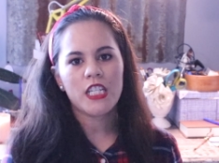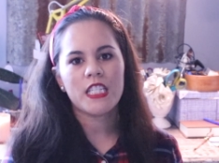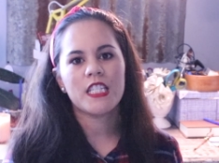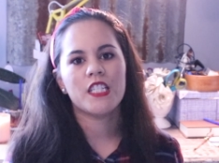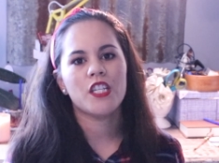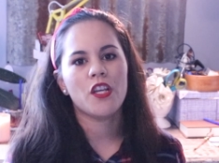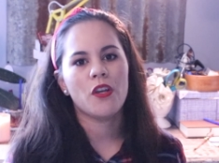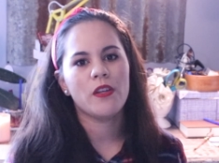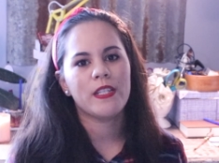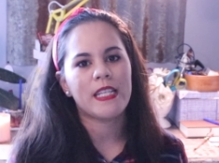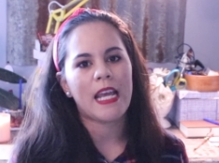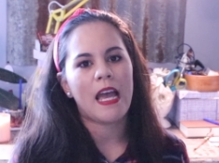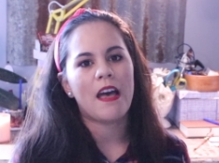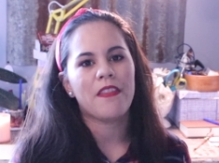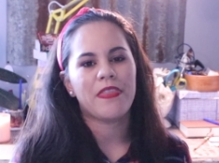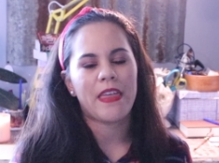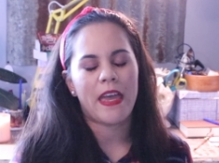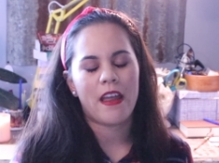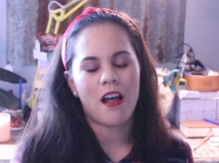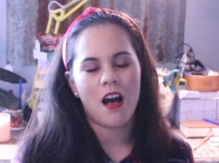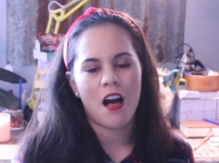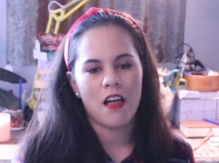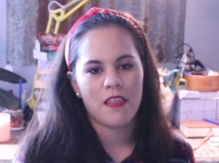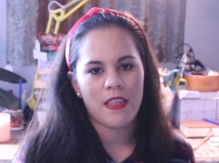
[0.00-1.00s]
no doubt
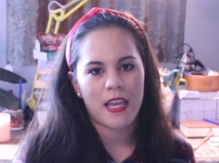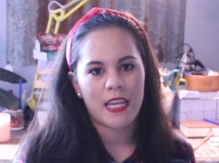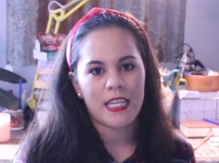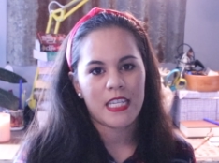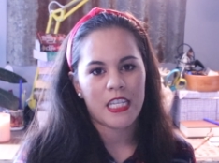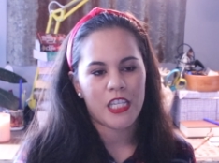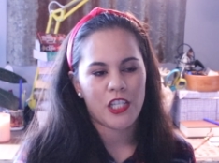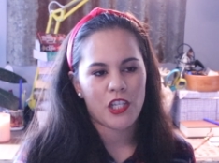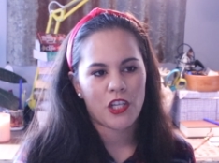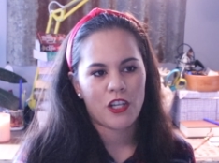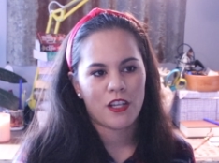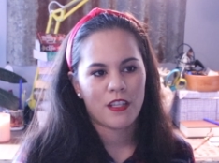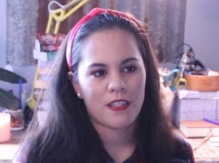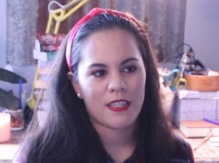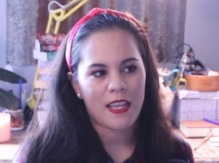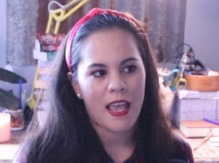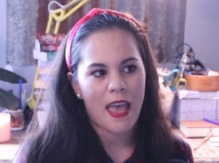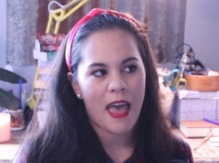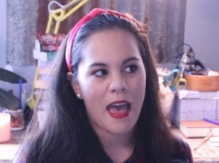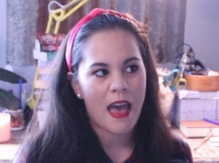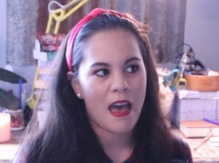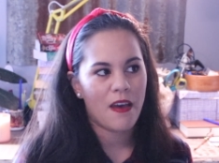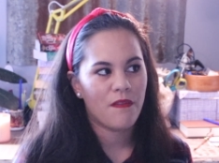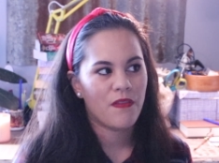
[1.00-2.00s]
that all my teachers
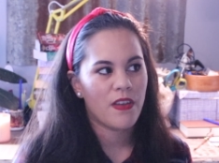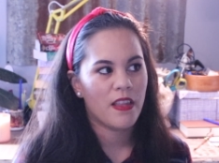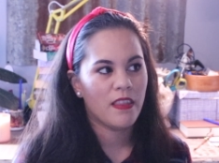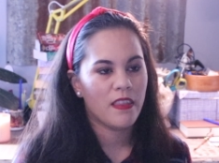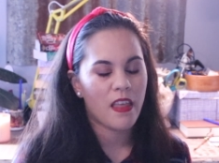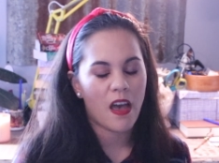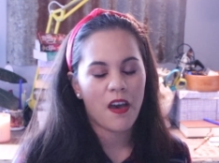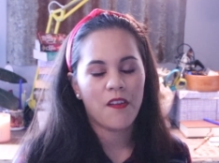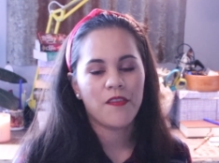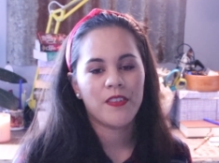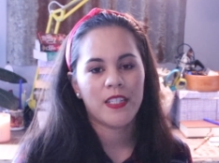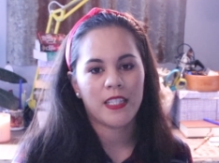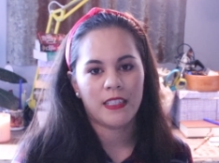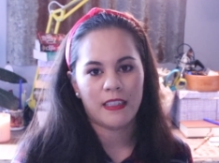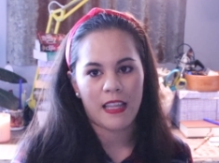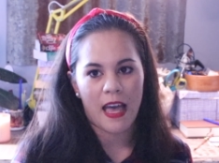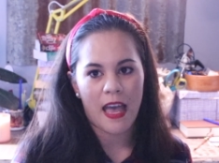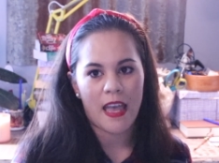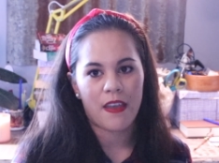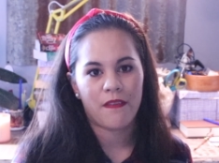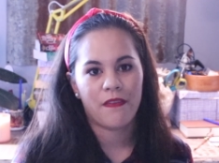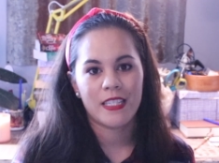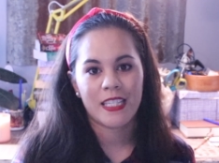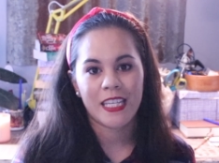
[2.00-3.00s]
have loved
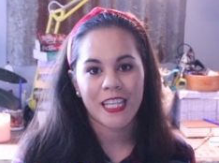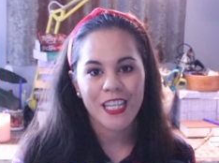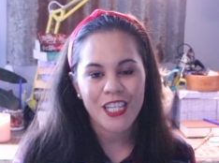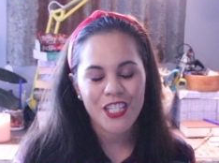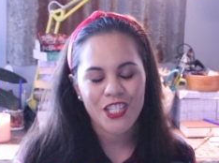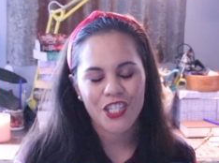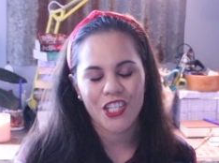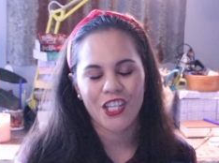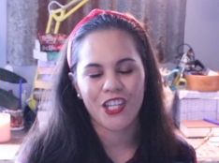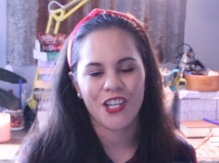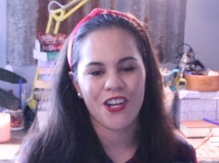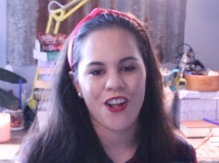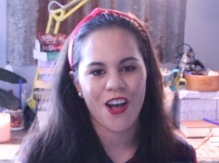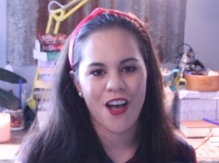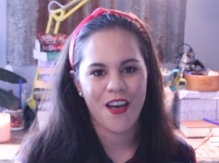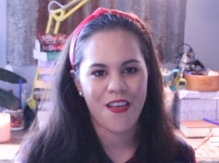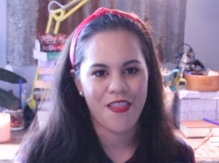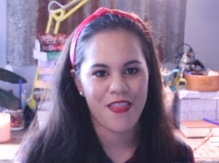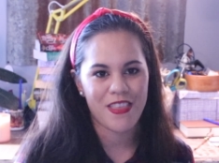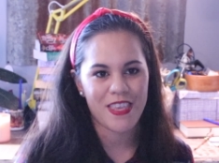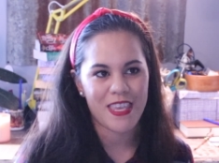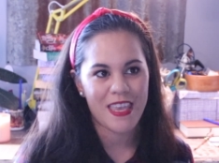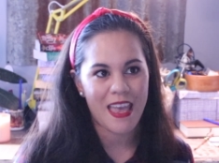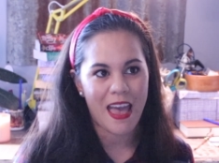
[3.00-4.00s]
live teaching
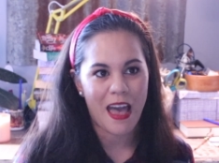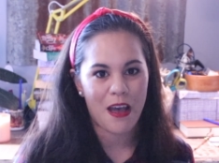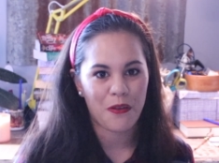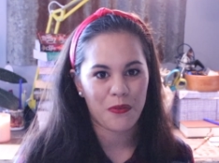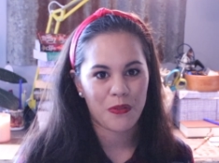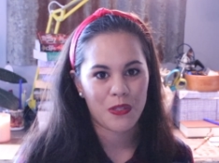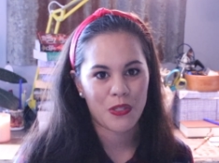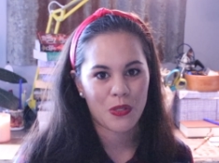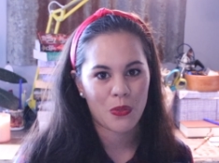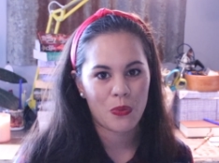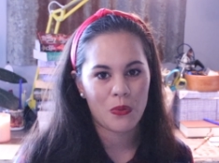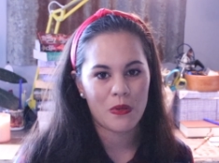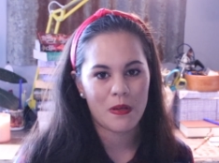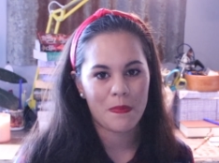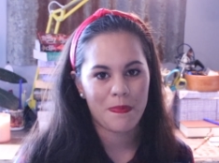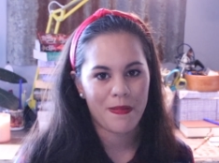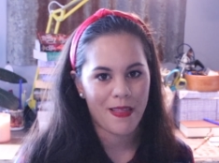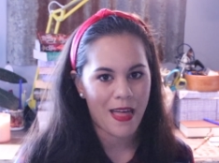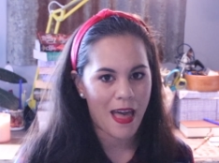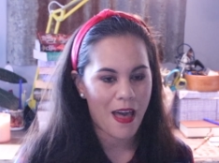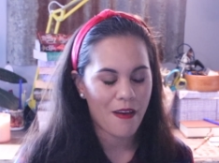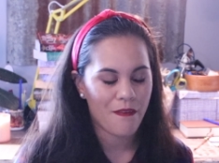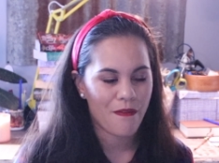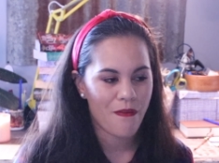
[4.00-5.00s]
on the OutSchool
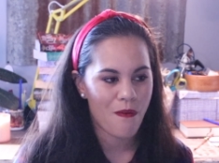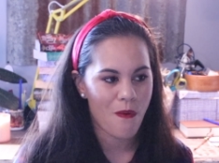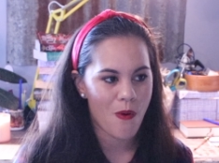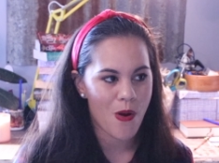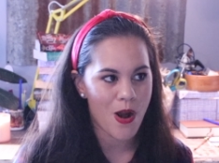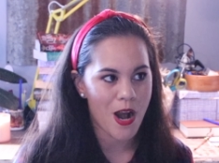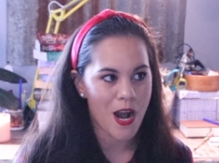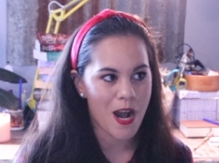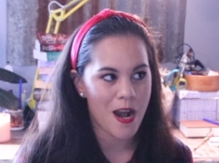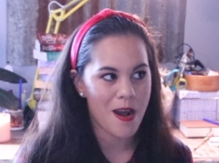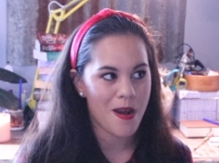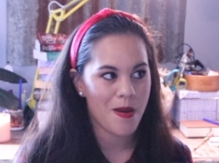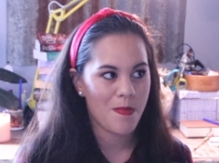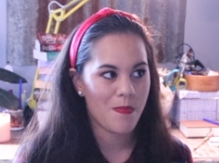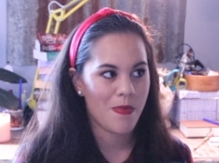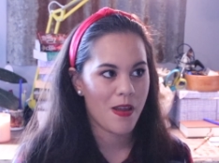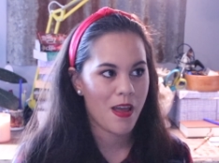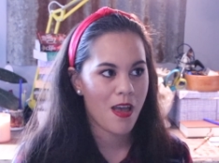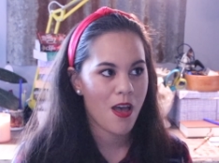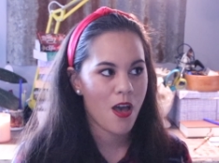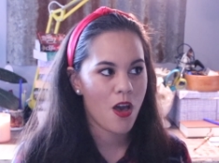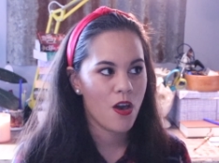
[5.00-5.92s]
platform.